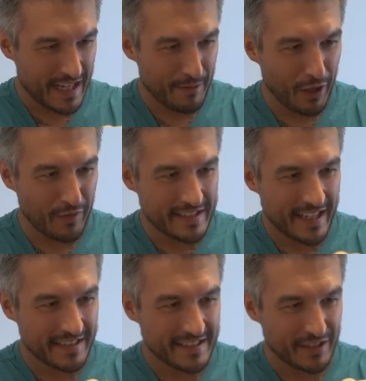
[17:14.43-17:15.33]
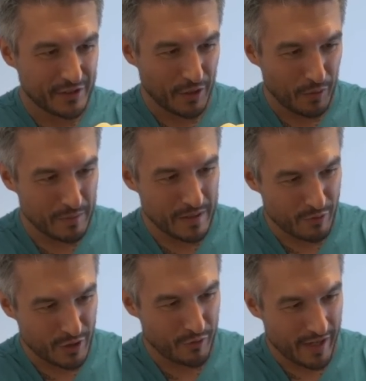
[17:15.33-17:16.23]
time, a lot of these hairstyles could only be
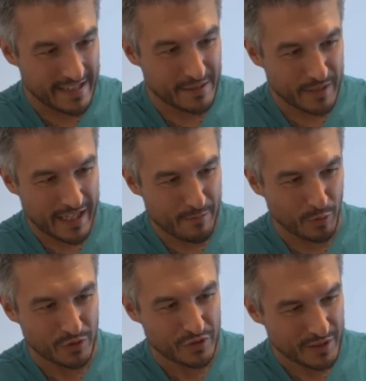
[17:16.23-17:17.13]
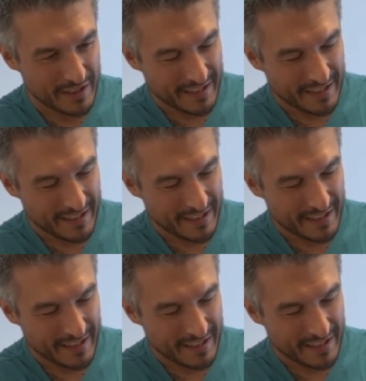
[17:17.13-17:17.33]
recreated with hair mousse.